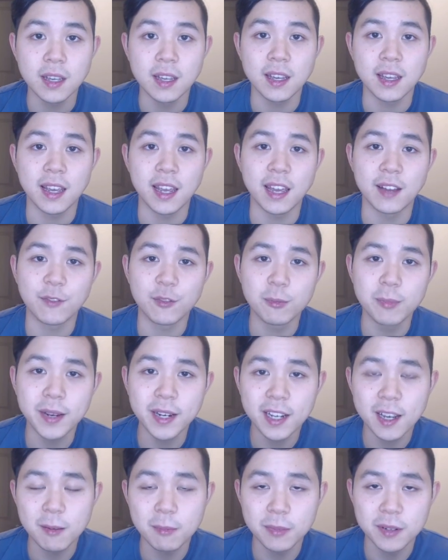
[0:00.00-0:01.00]
And for
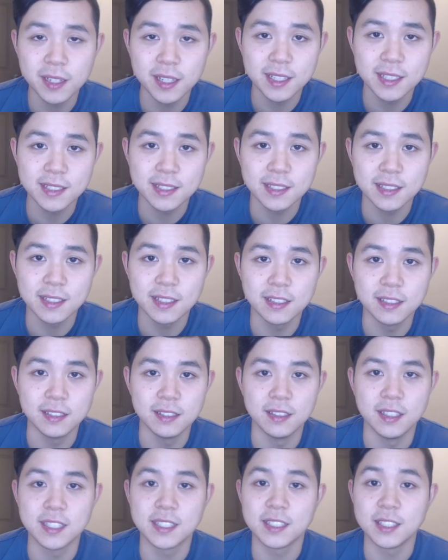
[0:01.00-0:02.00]
big companies,
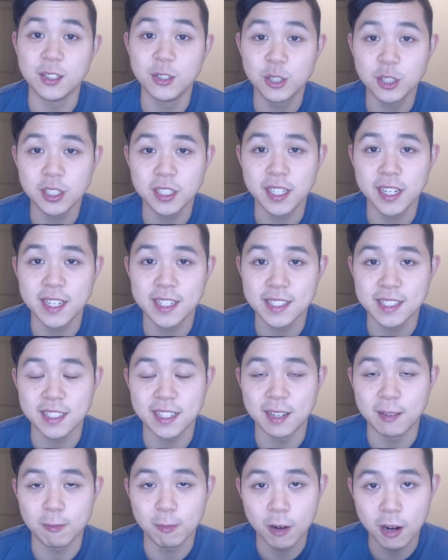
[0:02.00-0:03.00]
this usually isn't
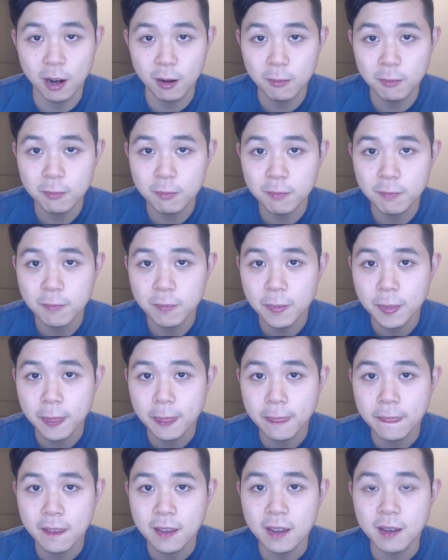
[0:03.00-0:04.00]
a problem,
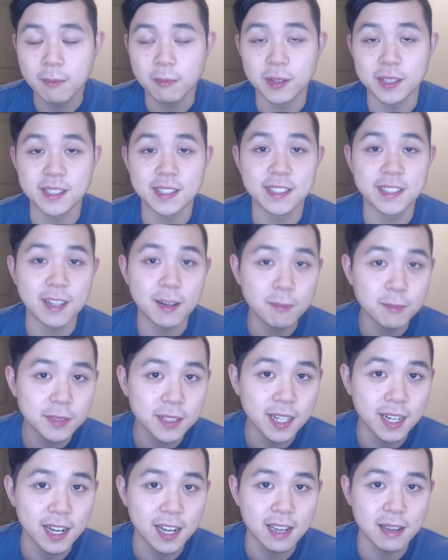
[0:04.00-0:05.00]
but
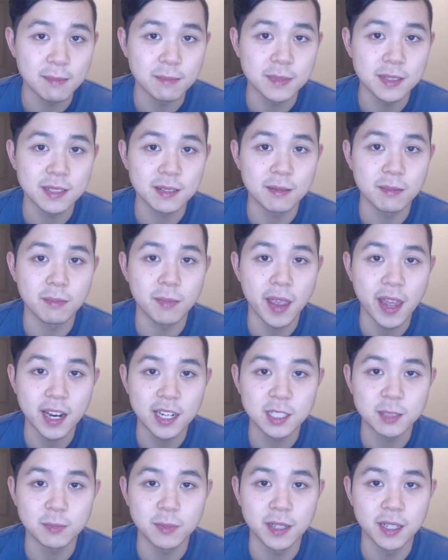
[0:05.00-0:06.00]
sometimes
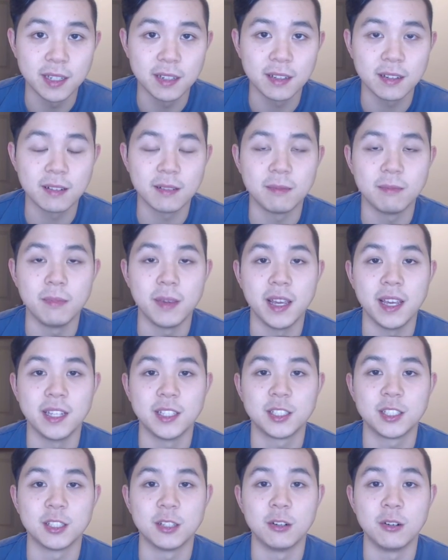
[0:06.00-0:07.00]
management may
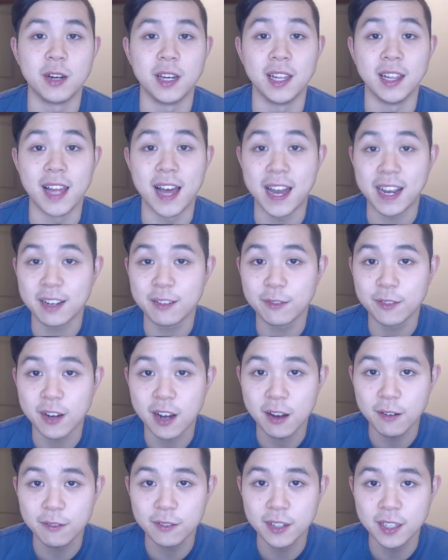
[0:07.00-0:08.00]
show a lack of
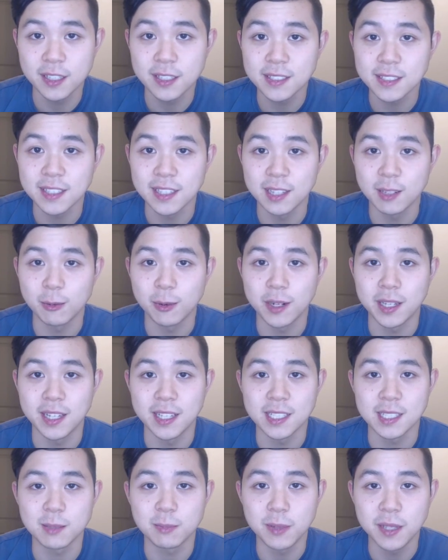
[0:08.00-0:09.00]
confidence in the way
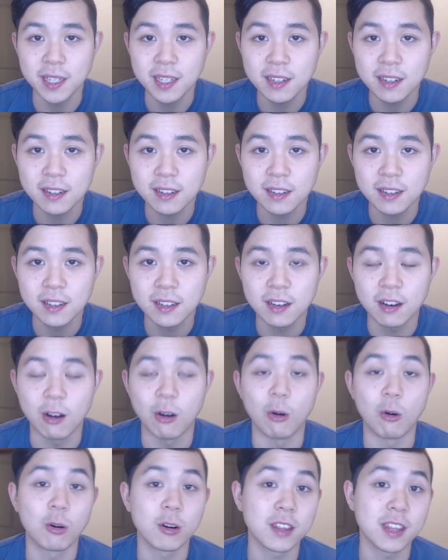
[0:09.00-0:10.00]
they speak,
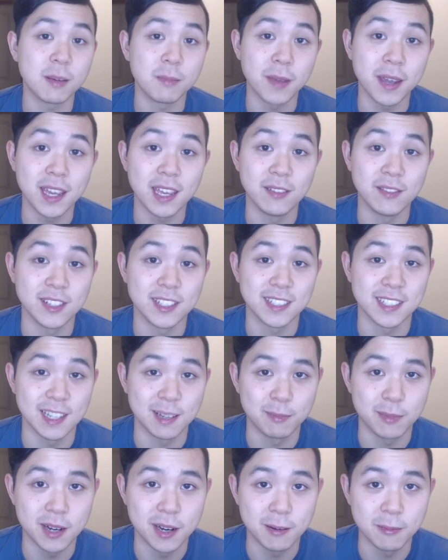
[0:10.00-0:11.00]
or they may even
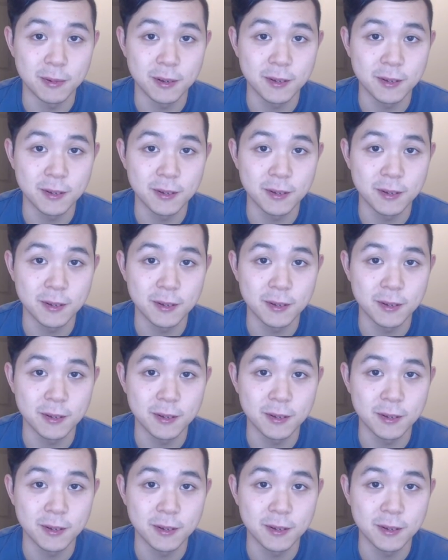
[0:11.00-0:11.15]
slip up.